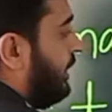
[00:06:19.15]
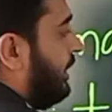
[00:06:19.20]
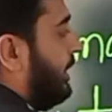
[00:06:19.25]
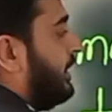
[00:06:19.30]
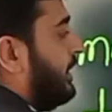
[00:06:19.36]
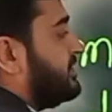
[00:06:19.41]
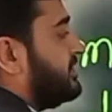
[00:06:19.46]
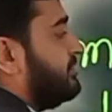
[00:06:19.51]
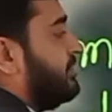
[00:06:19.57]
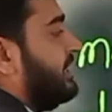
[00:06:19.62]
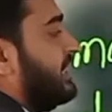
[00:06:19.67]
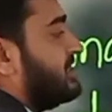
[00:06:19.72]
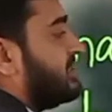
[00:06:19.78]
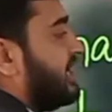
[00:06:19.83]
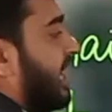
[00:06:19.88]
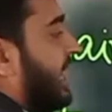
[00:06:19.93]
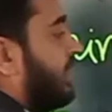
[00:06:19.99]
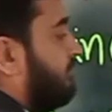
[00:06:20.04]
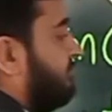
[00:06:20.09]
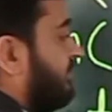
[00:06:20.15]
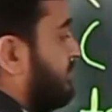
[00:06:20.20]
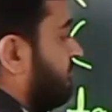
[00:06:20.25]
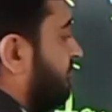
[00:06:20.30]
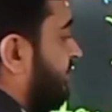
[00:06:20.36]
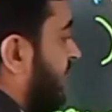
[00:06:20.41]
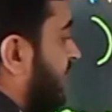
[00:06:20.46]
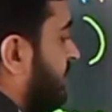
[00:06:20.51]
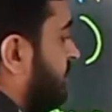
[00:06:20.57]
is being assigned with
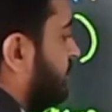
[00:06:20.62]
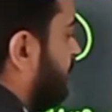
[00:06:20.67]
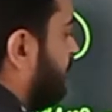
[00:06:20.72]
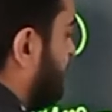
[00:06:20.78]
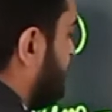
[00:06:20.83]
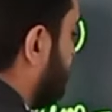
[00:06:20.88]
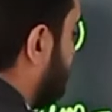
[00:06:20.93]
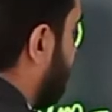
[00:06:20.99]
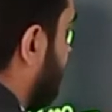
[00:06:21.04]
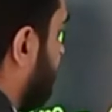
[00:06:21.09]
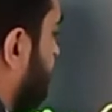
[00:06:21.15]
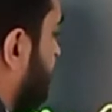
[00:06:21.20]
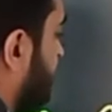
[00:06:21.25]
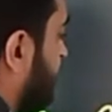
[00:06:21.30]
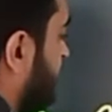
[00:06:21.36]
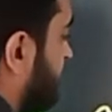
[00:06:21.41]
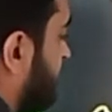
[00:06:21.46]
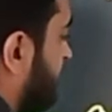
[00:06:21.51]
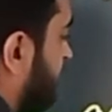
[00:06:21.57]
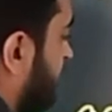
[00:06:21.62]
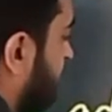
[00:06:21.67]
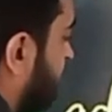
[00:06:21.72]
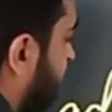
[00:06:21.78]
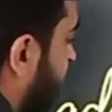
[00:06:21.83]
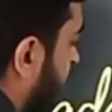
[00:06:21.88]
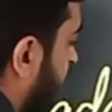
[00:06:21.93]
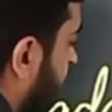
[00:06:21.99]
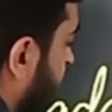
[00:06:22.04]
value which will be returned from